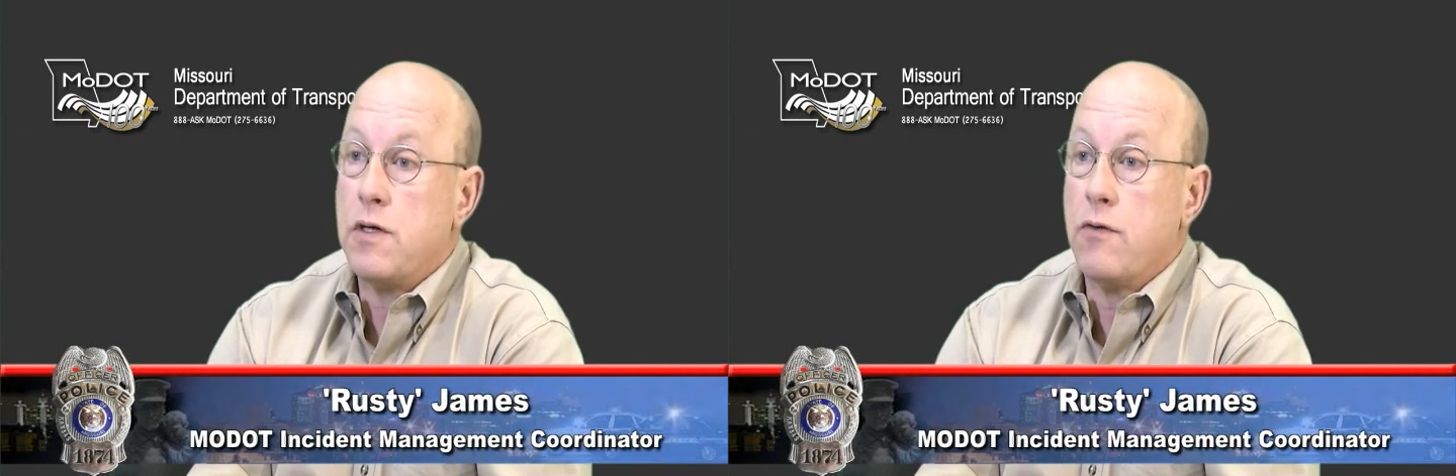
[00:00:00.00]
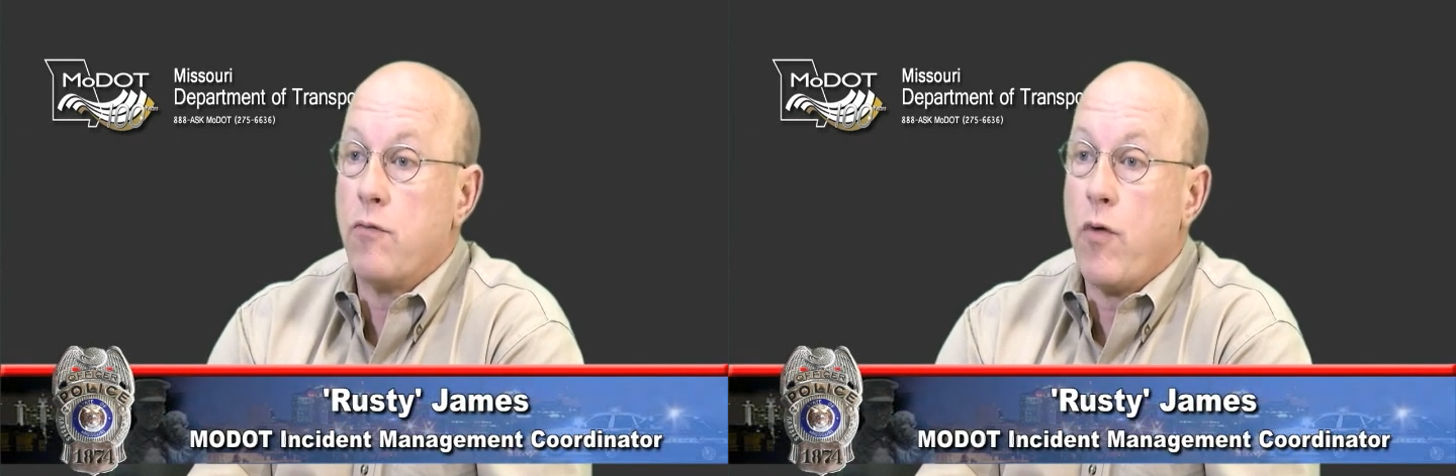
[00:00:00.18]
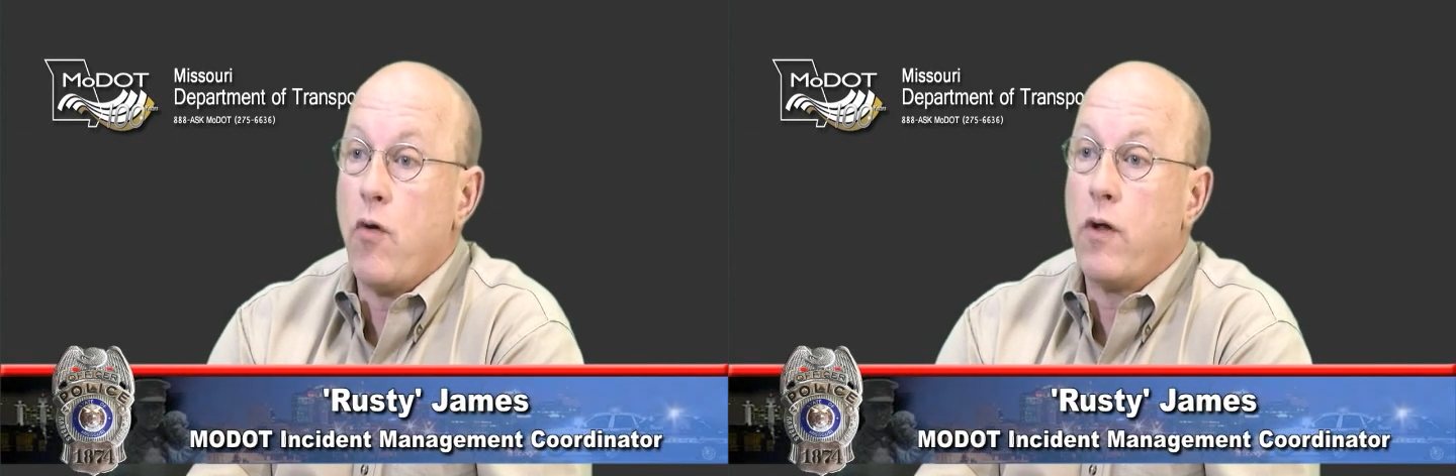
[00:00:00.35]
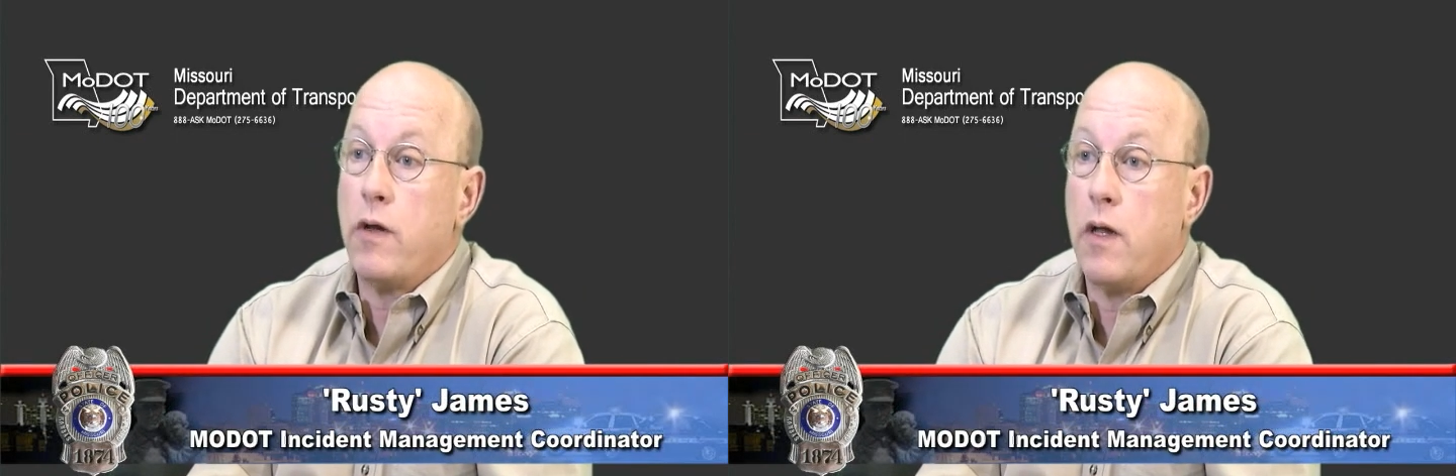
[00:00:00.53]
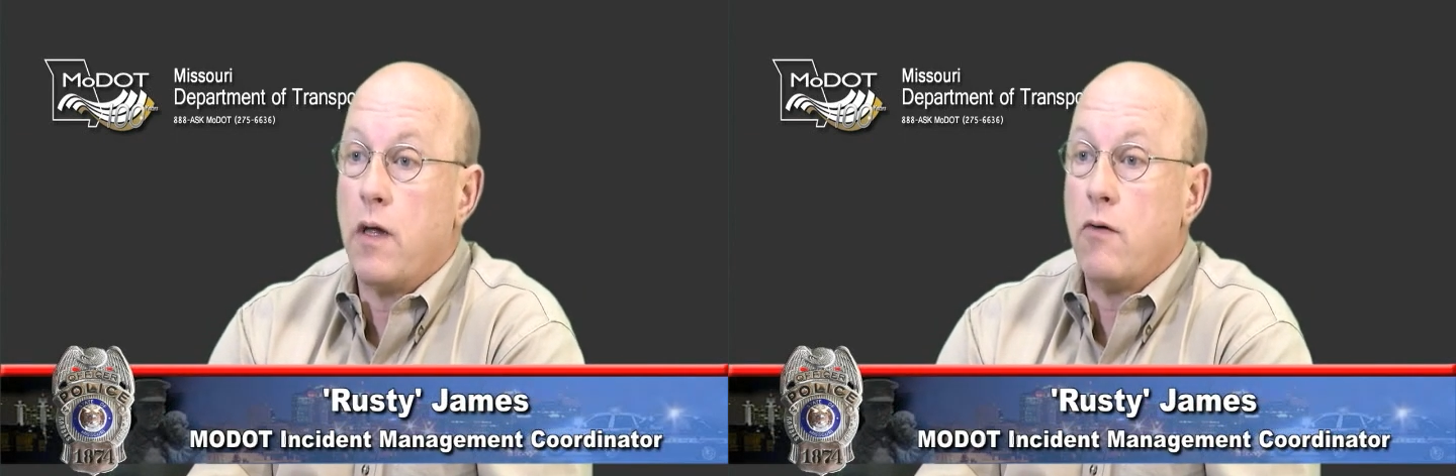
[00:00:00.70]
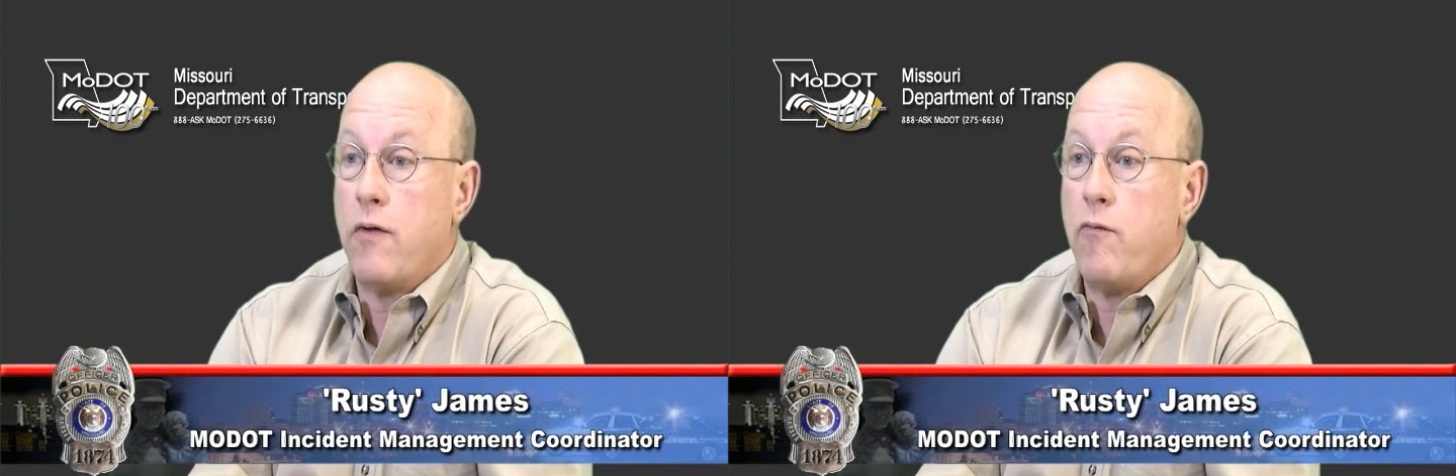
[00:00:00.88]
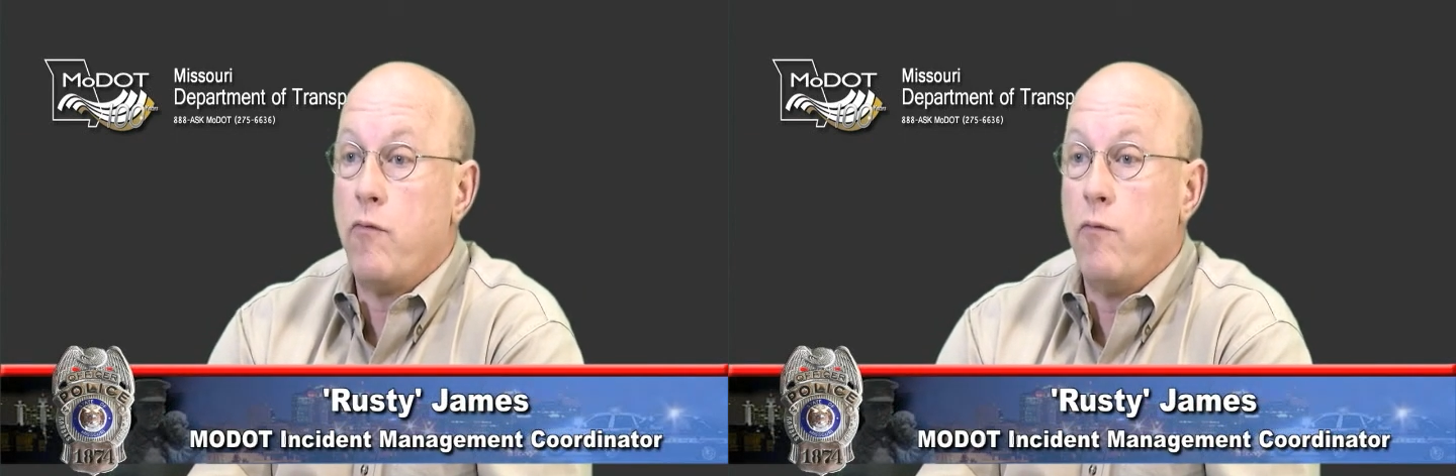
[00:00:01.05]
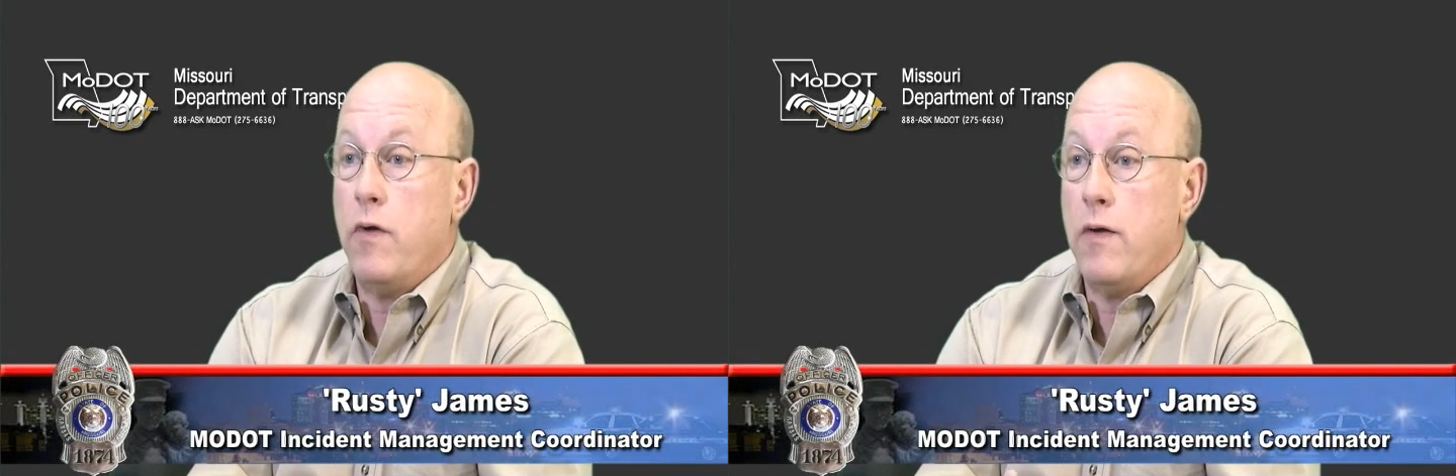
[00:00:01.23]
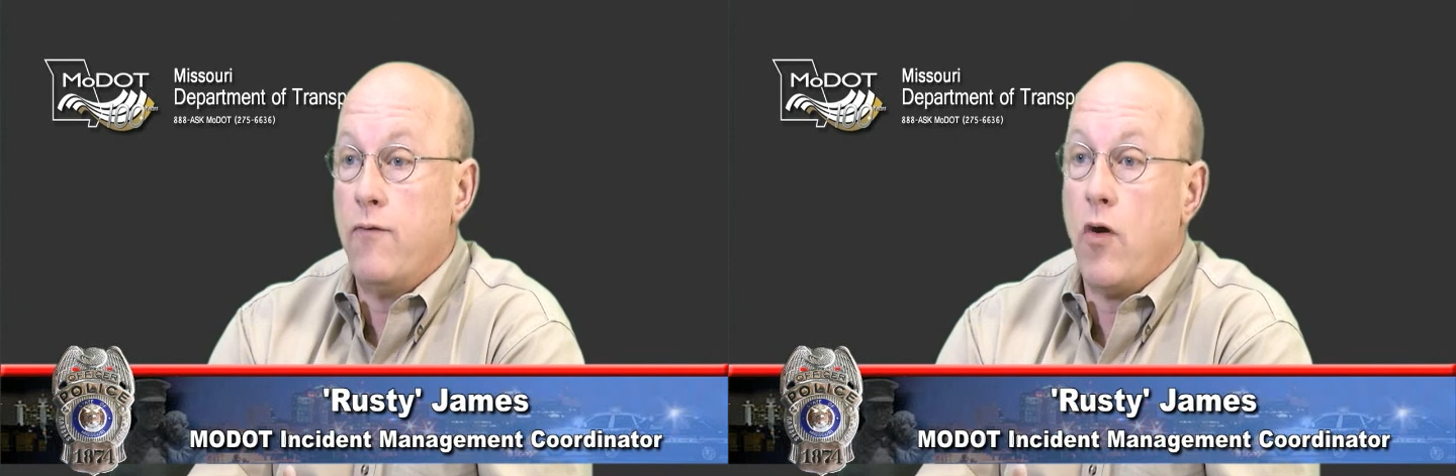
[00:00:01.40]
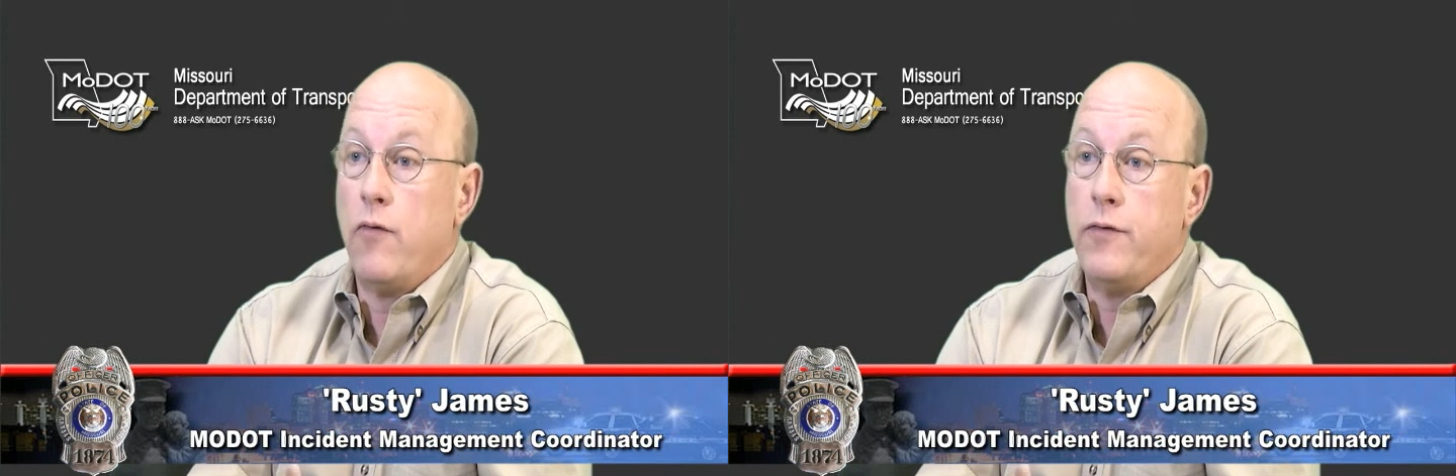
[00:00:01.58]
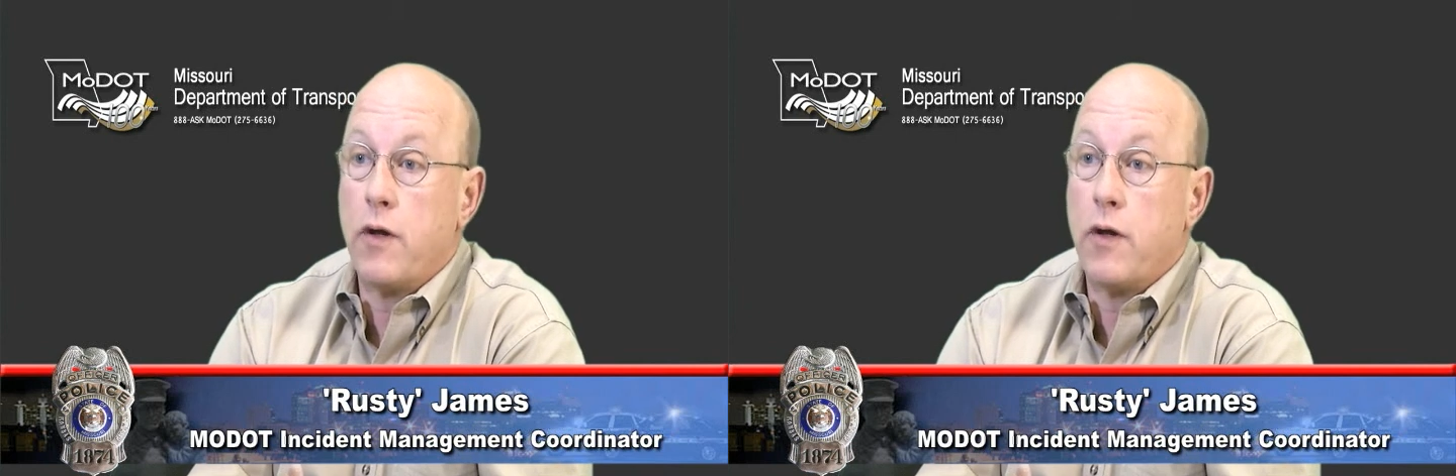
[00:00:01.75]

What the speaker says: either broken down or they've been involved